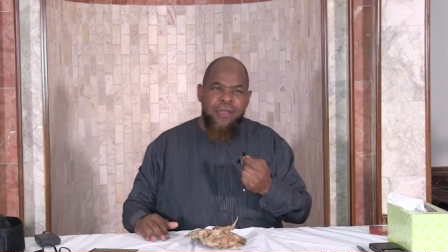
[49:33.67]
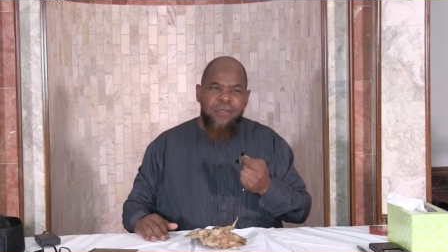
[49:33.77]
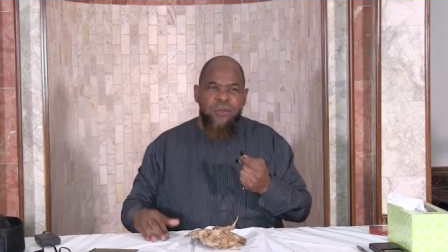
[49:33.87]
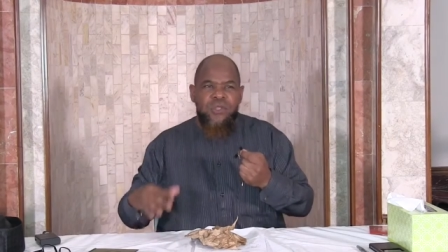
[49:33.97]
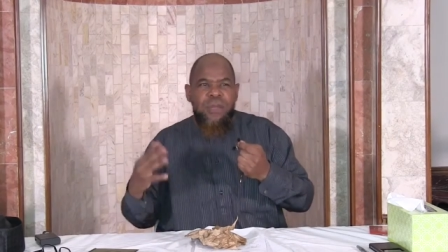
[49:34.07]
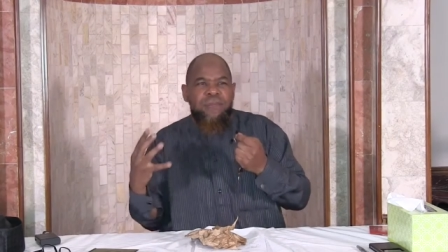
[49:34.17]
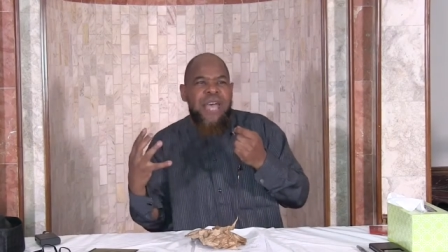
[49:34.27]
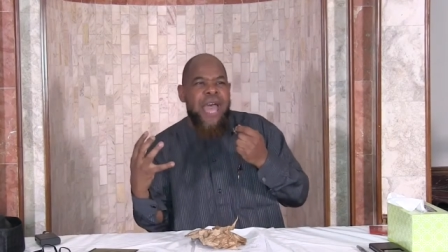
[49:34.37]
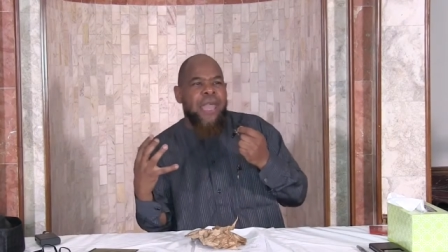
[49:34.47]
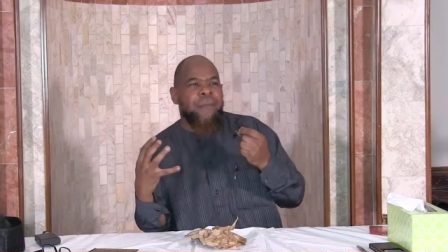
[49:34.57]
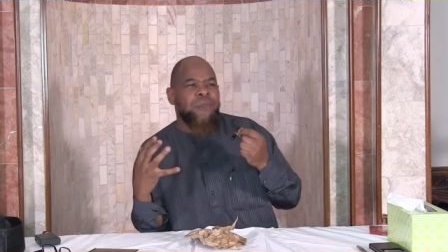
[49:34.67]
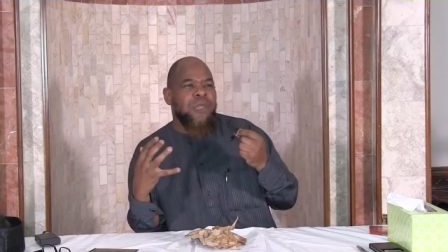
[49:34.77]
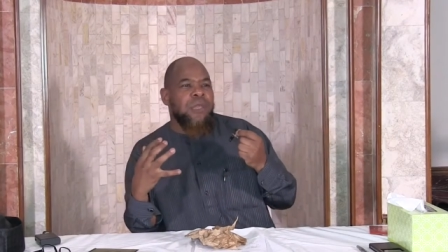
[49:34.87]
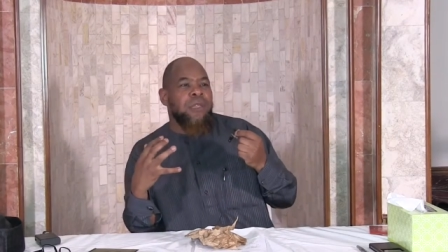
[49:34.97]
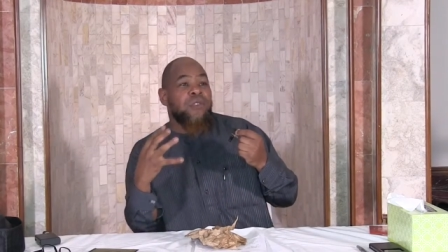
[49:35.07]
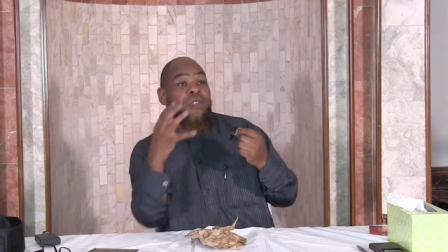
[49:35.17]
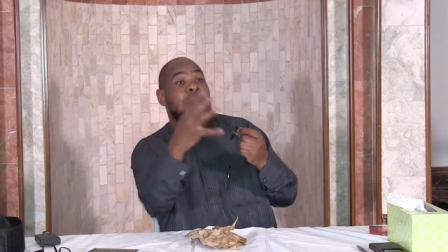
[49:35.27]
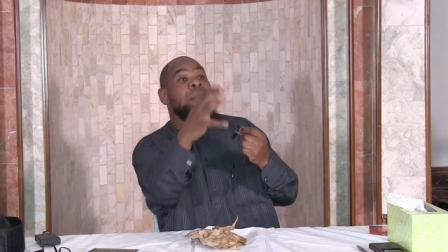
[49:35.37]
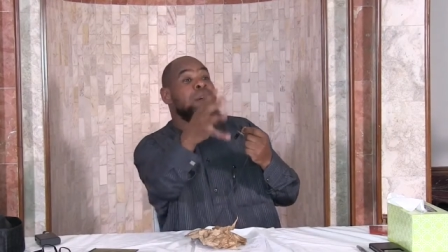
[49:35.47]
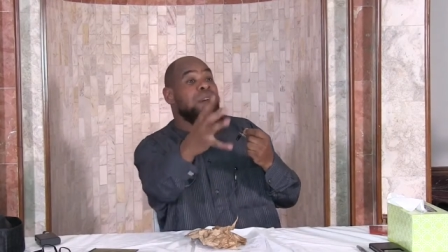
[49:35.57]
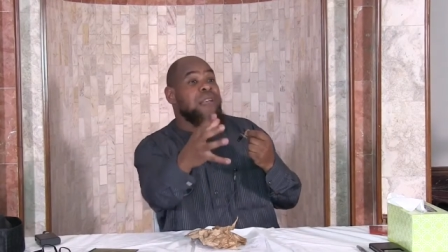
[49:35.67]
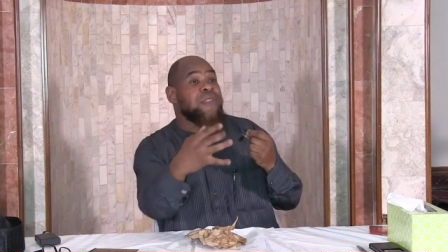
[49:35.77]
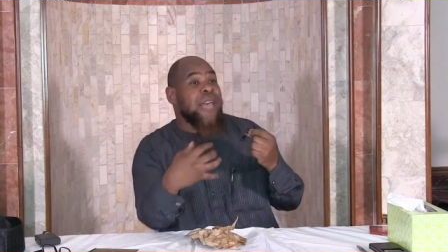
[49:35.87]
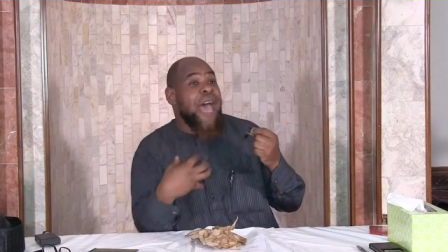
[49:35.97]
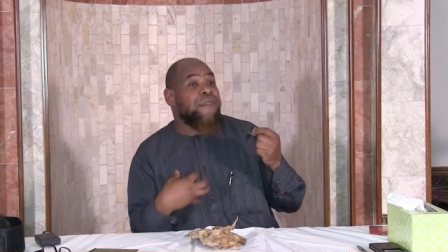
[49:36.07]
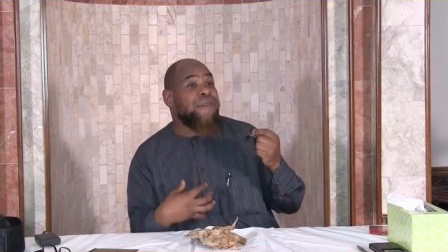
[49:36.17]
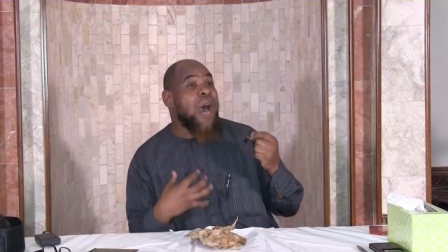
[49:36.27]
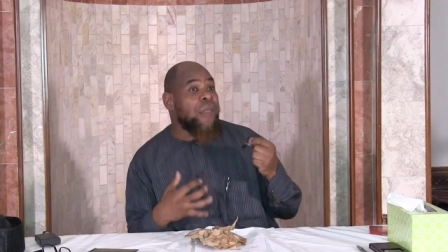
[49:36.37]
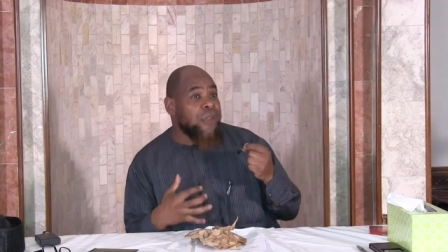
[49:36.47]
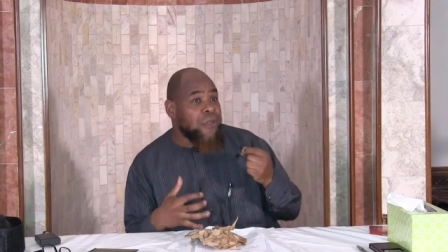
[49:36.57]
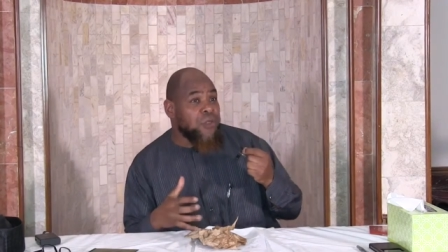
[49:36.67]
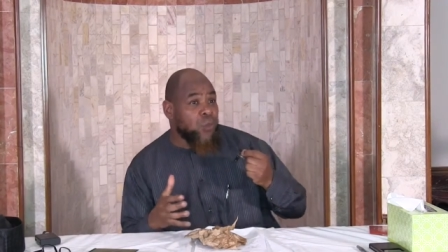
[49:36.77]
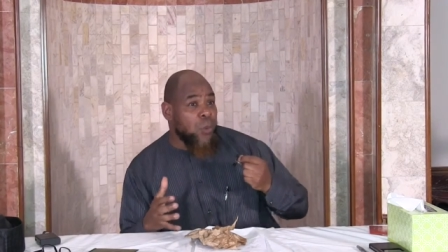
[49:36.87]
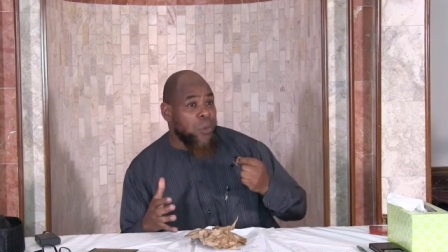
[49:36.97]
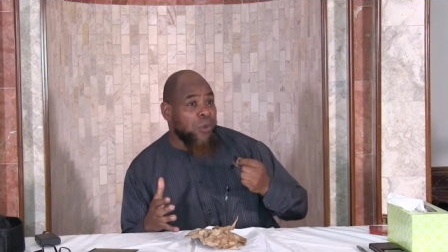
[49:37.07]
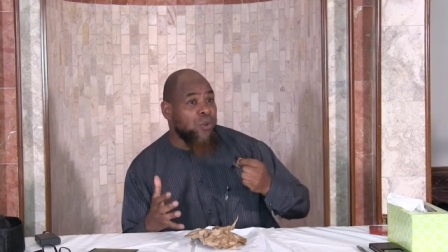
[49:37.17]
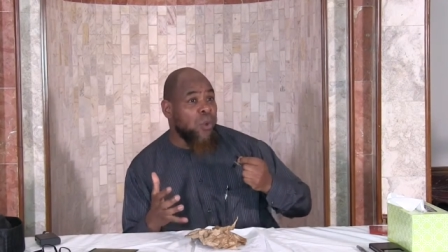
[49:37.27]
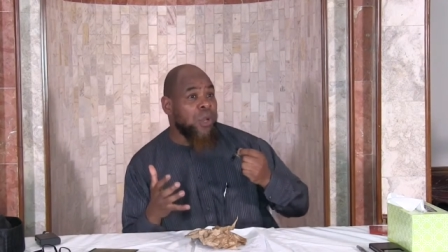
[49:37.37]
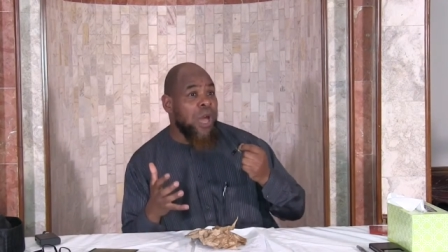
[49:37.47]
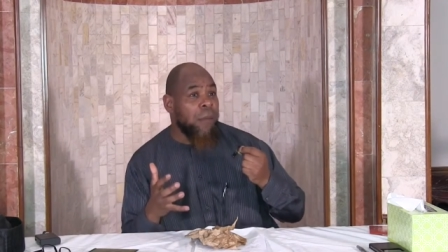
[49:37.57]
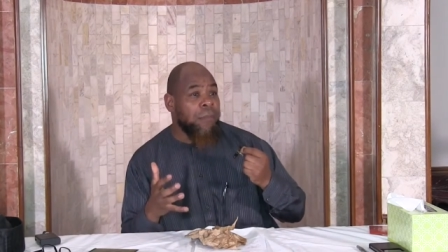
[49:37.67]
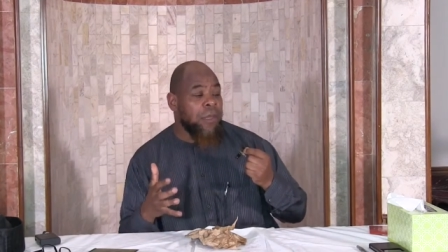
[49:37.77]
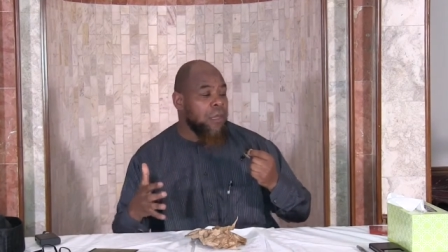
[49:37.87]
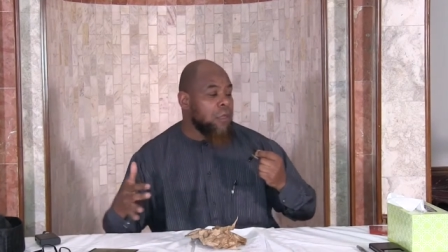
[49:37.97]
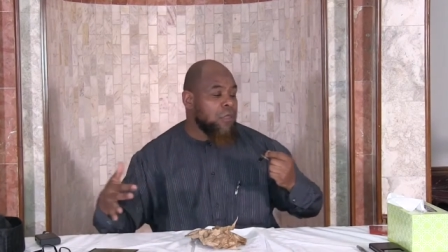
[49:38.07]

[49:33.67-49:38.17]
So sometimes some of us have fathers when we were growing up,